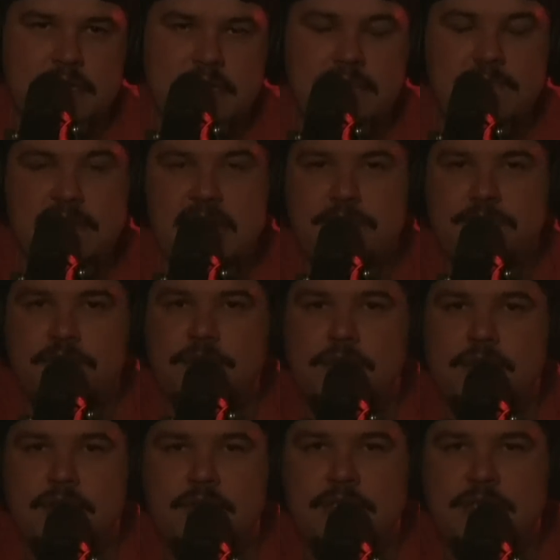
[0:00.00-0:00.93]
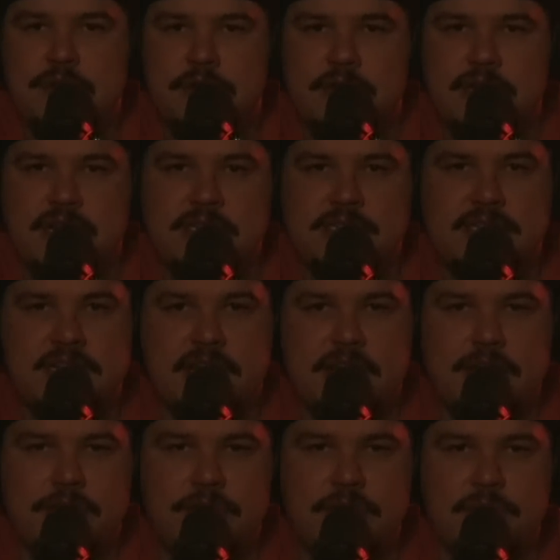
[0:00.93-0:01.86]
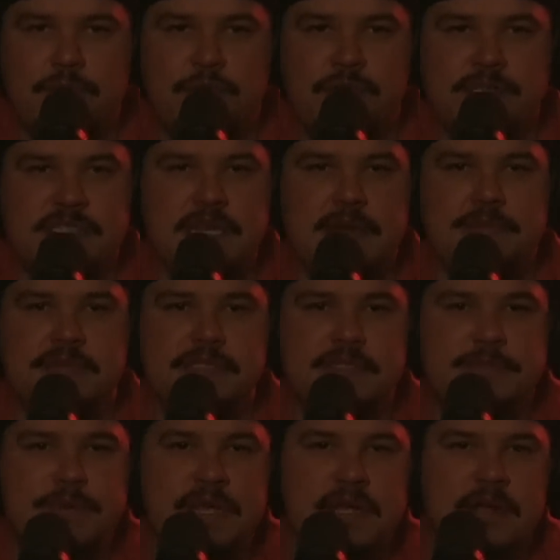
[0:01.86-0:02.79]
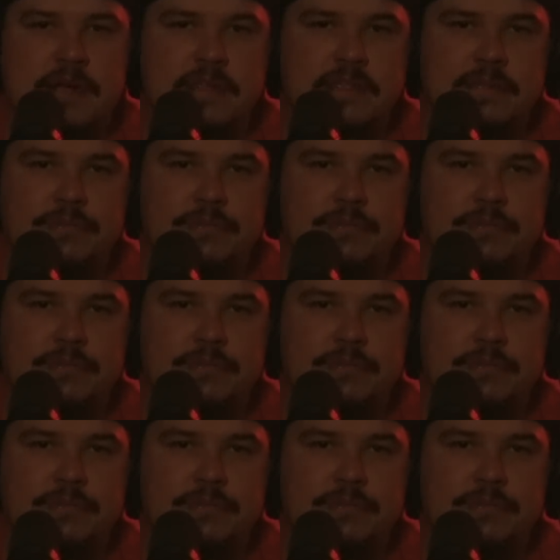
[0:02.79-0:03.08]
Even after the new year in 1993, boys kept disappearing,